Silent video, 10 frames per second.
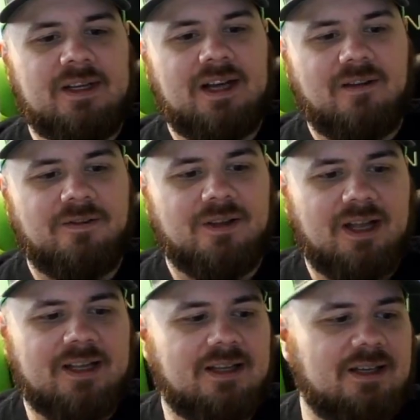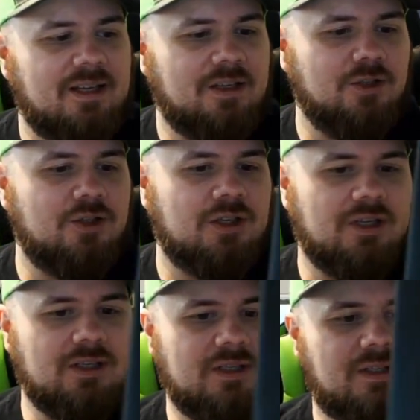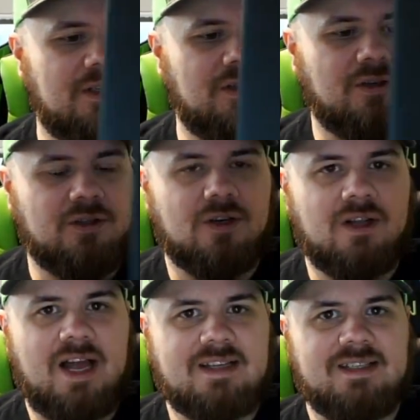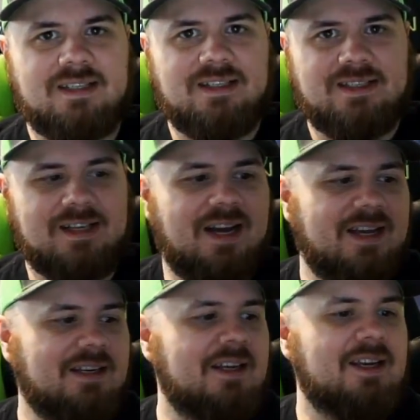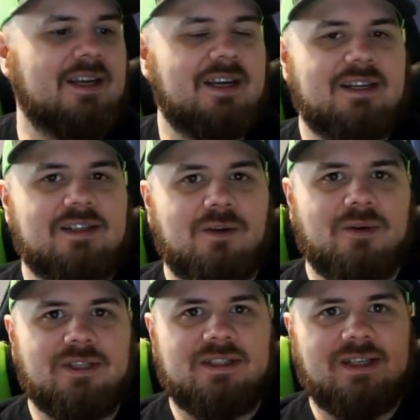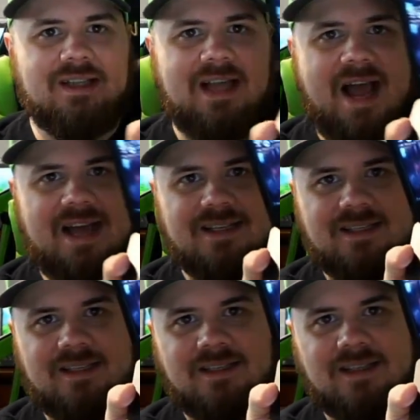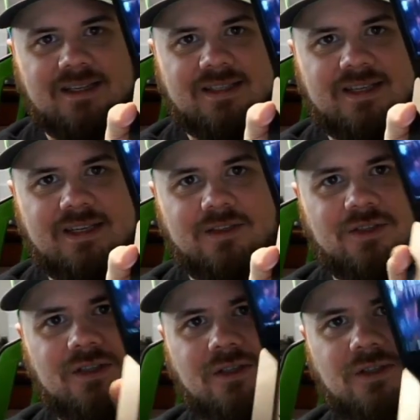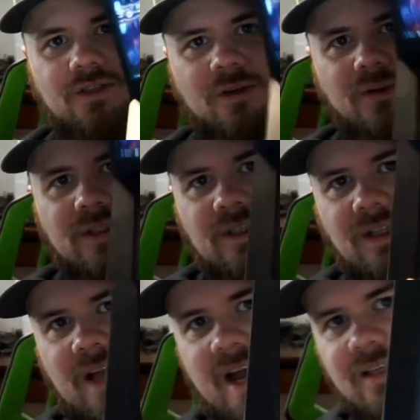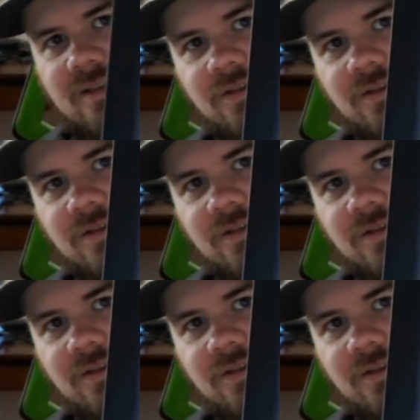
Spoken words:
I feel like the hinge is, your classic design, and it's going to last. That's a hinge that's just going to last.